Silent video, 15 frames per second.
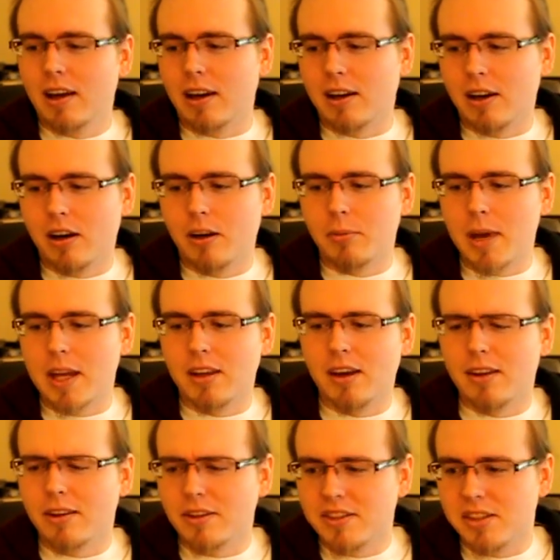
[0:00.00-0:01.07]
And the
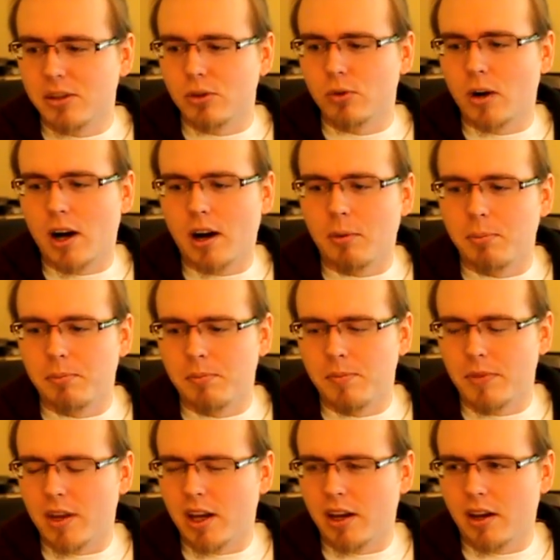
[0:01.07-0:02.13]
other two are
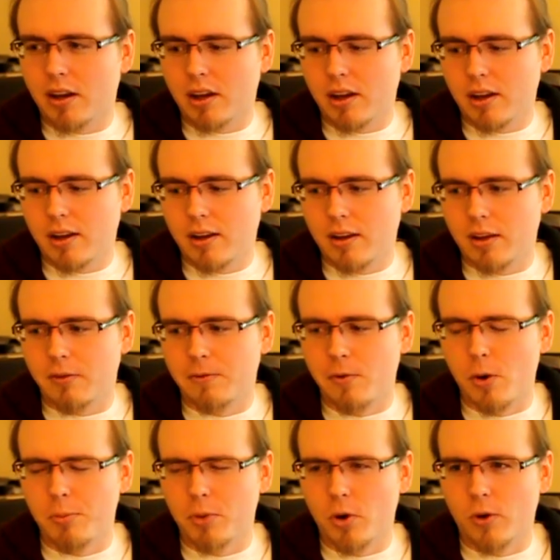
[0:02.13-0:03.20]
the
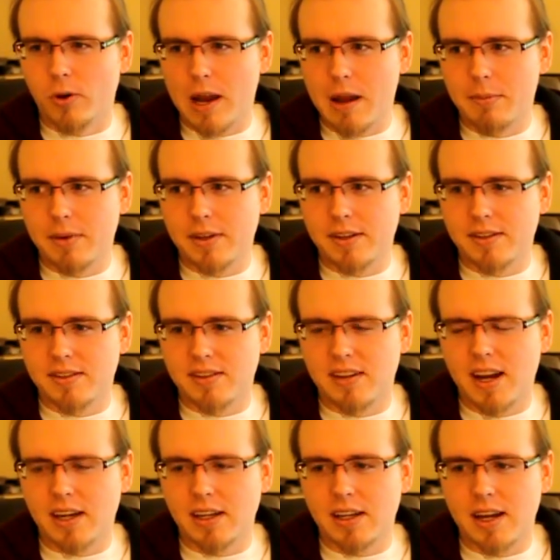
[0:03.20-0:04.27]
form program is
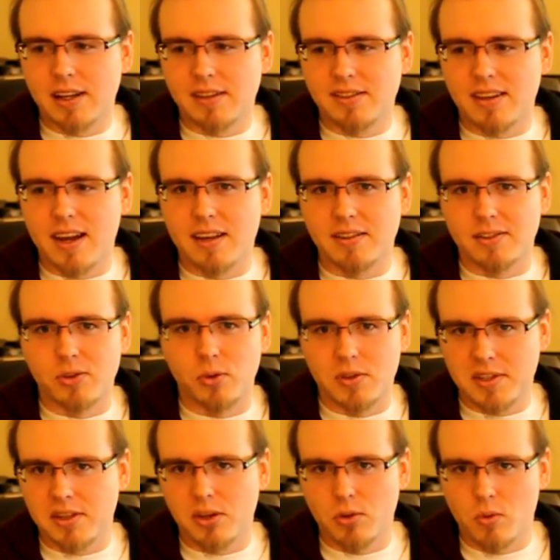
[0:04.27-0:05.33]
99 cents or
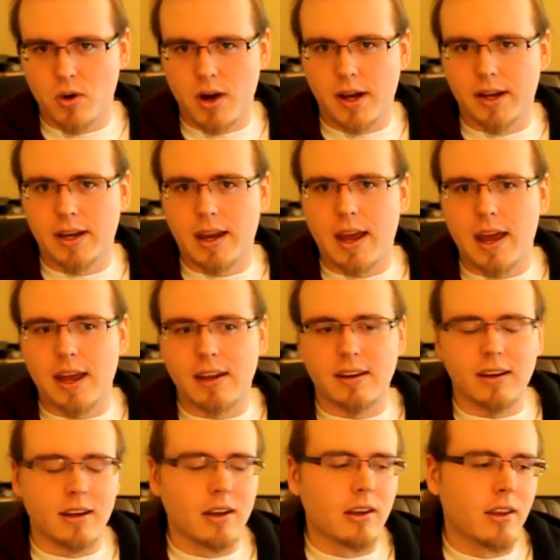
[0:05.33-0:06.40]
tier 1,
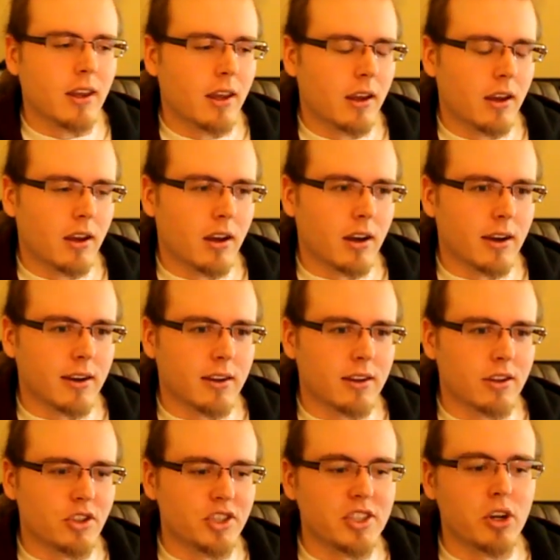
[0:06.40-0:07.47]
and
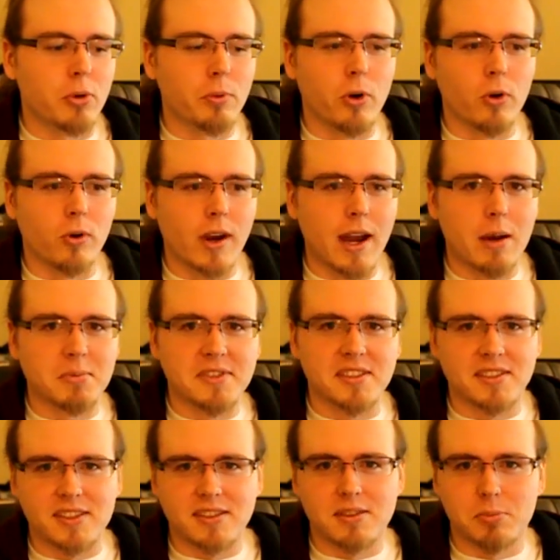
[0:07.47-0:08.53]
the Geo program,
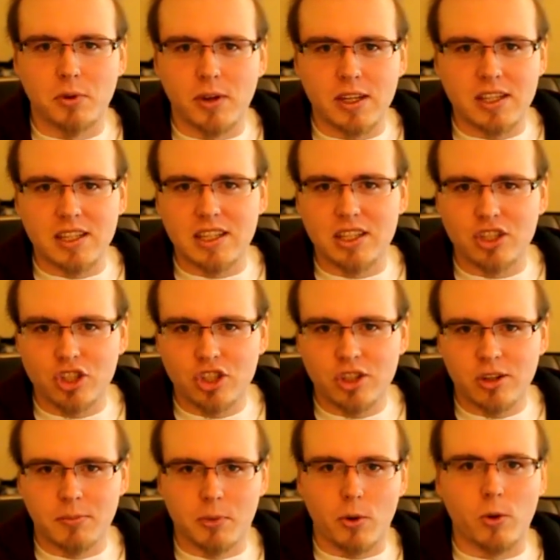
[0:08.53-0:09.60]
since it's a pretty
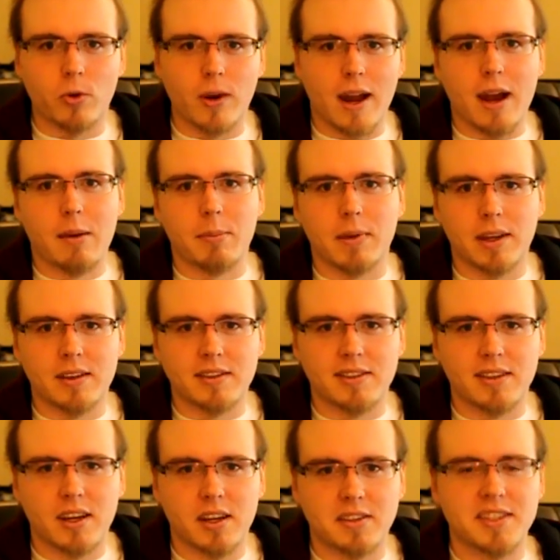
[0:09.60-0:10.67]
niche program,
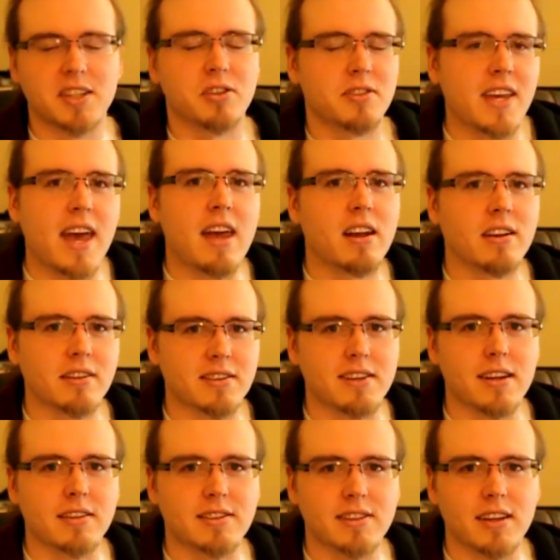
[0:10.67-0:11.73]
is tier 10, so
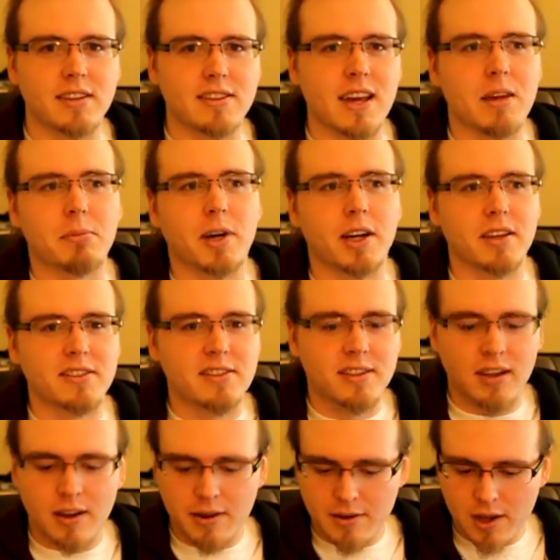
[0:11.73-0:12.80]
that's $10.
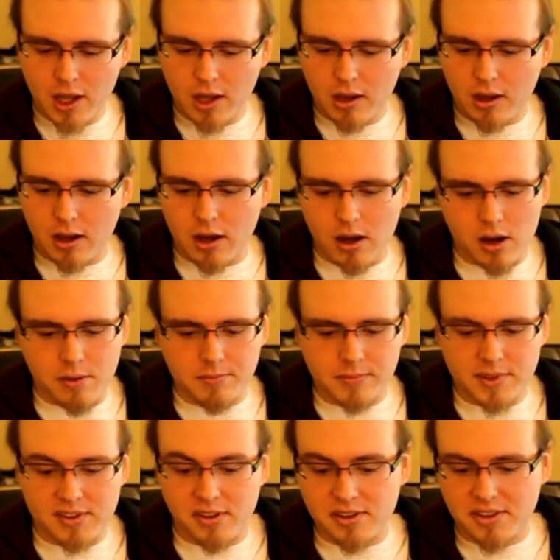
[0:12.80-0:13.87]

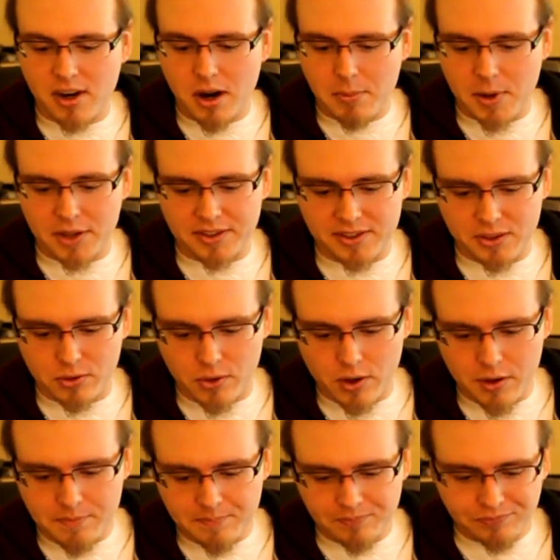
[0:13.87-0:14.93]
So those are up on the
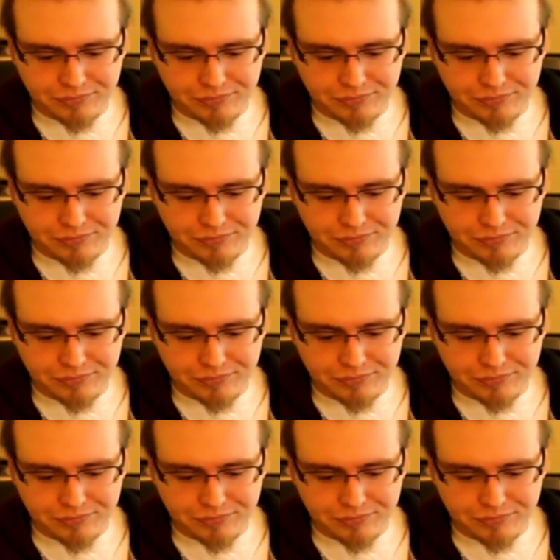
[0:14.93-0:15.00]
store.